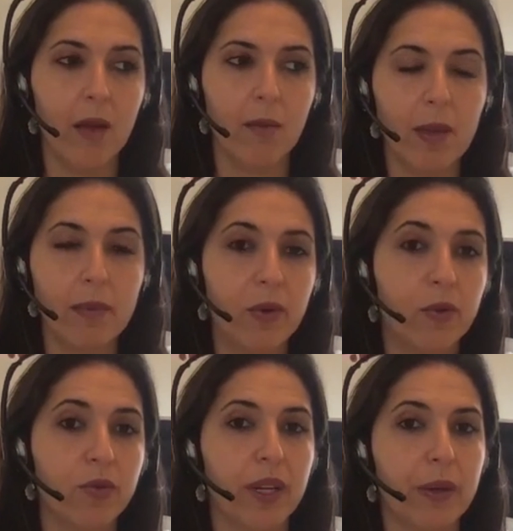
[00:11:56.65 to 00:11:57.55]
people who
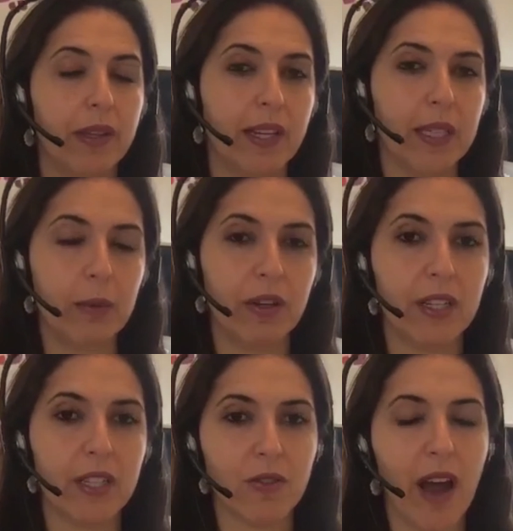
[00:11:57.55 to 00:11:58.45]
frequently
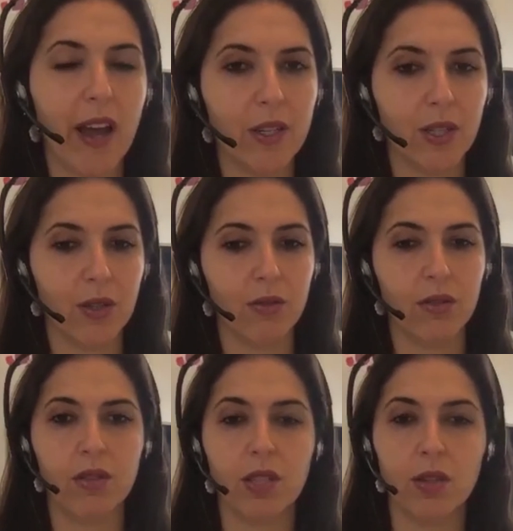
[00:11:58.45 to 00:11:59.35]
experience
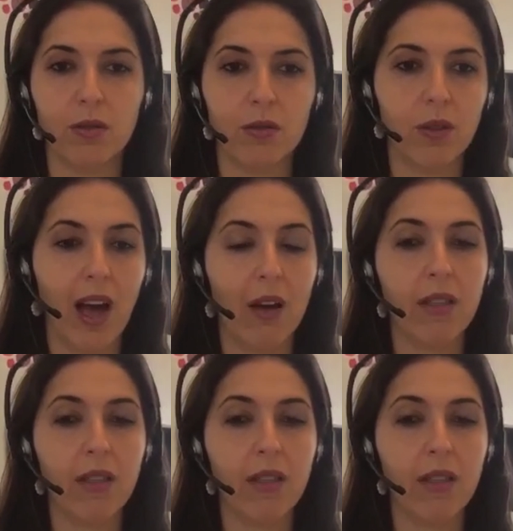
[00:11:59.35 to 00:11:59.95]
gratitude to how